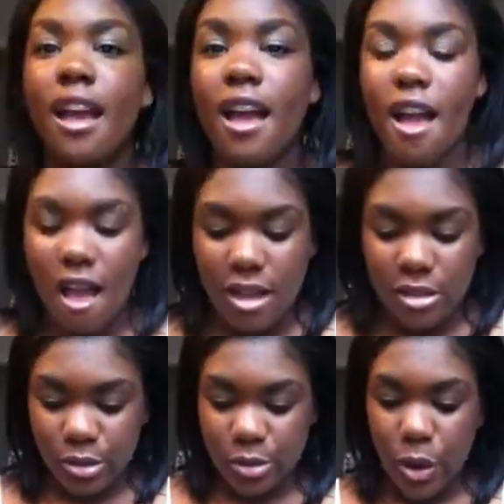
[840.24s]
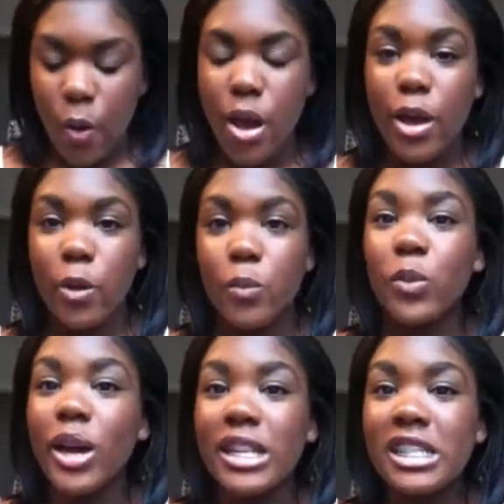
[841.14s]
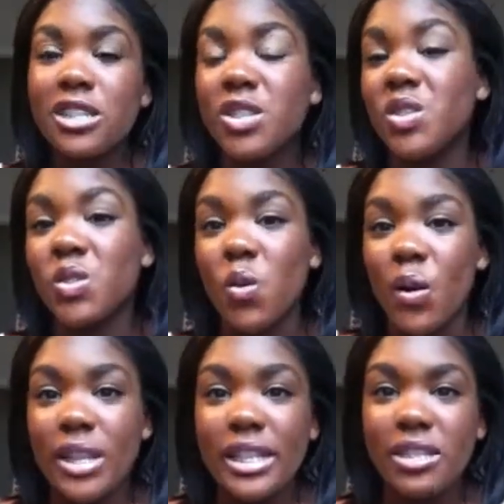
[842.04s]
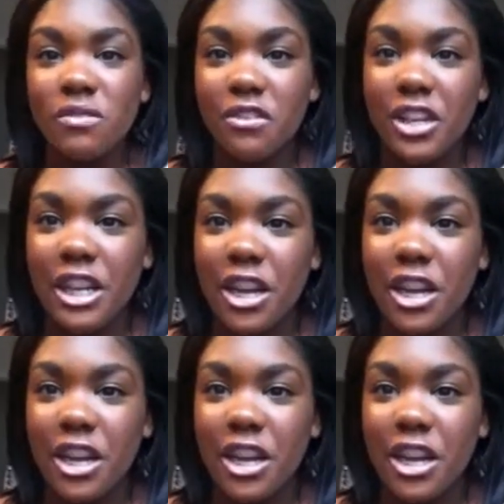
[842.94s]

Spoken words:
So I hope you guys enjoyed this video,